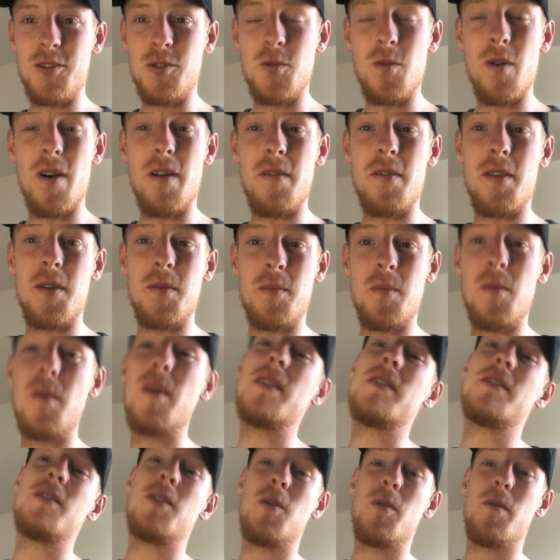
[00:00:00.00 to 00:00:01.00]
2 of them
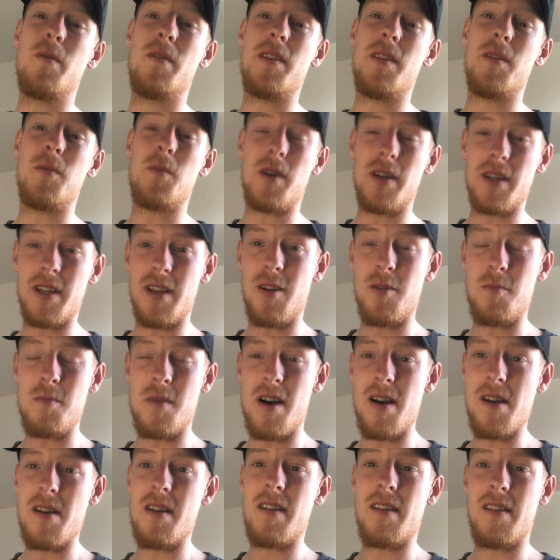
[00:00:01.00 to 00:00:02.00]
was over the 1 kilo mark.